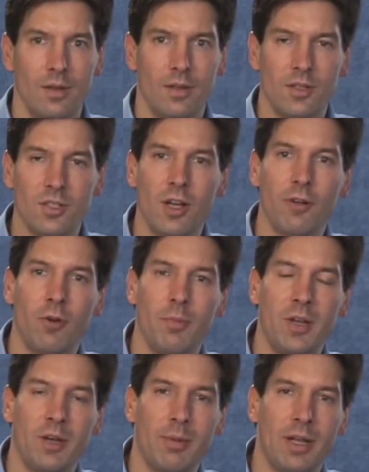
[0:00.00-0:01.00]
Let's talk for a
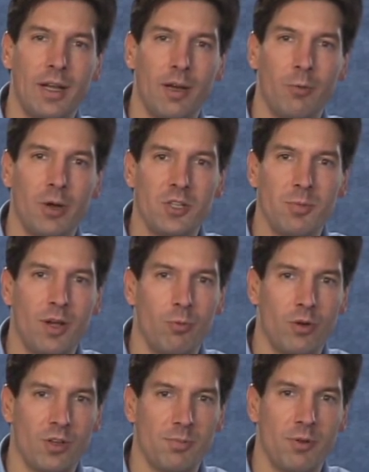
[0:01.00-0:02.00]
minute about how Regmon
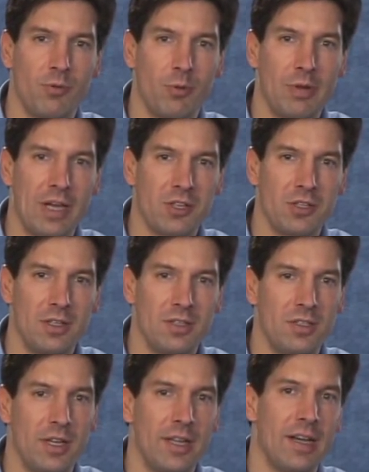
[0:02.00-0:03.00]
works before we actually
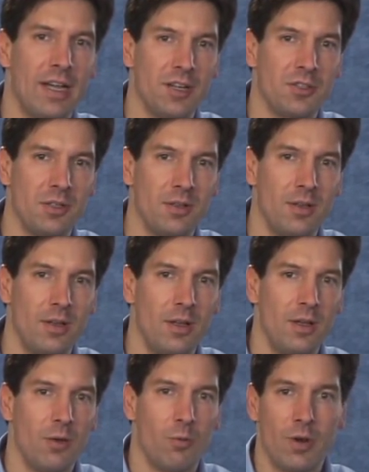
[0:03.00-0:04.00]
see it in action.
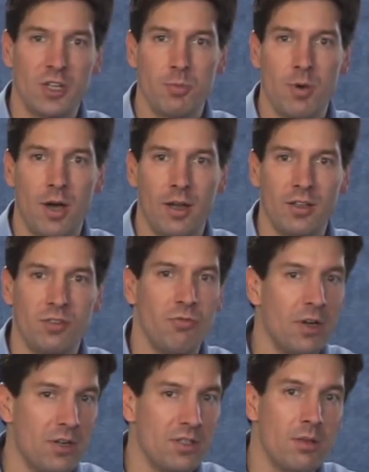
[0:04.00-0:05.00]
Regmon is
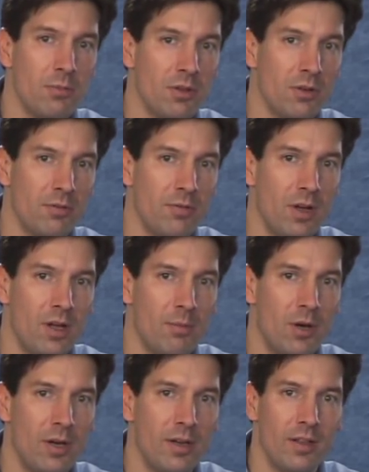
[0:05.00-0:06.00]
very similar to
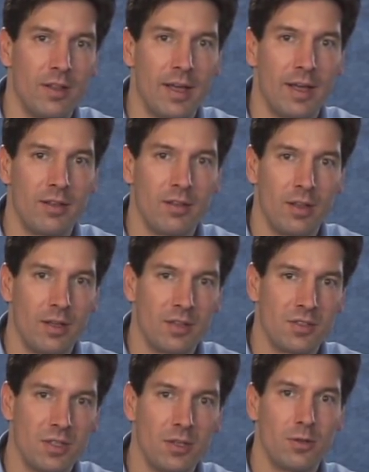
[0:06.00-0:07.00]
Filemon in that the
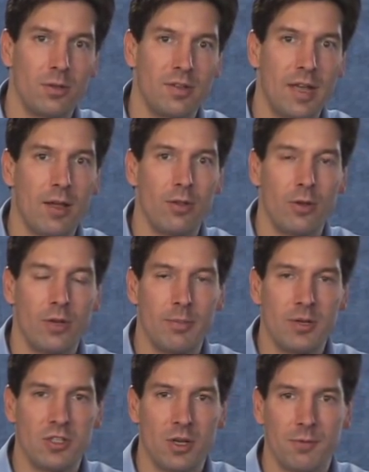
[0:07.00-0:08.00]
single download
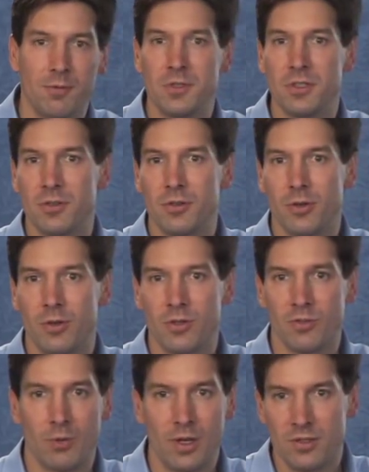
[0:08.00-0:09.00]
image off of
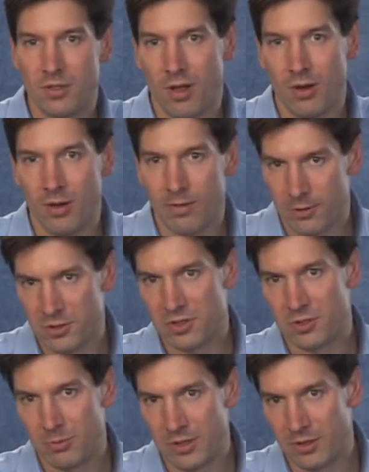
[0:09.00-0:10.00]
sysinternals runs on all
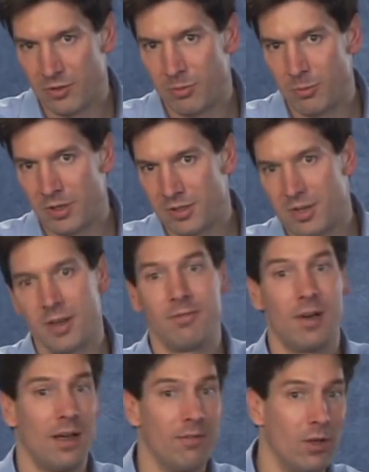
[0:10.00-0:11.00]
versions of Windows from Windows
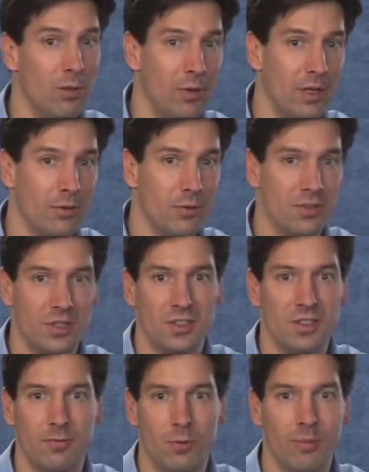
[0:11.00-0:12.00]
95 all the way through
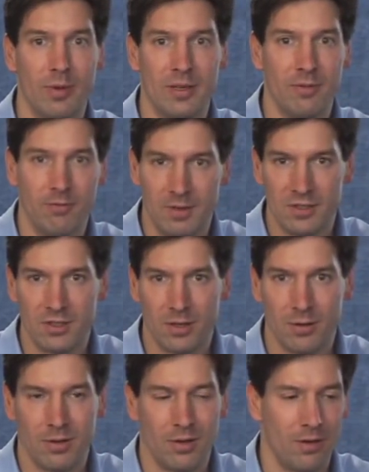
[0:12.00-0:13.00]
64-bit
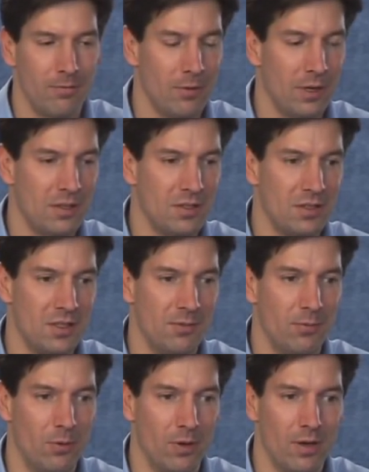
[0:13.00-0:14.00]
Vista for
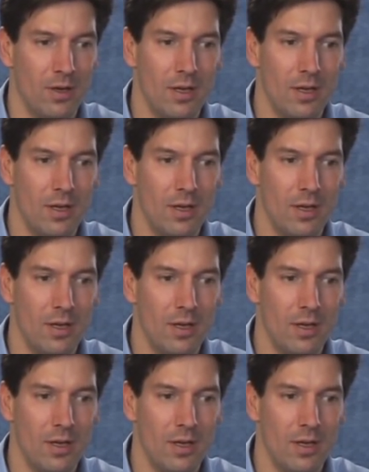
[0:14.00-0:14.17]
x64.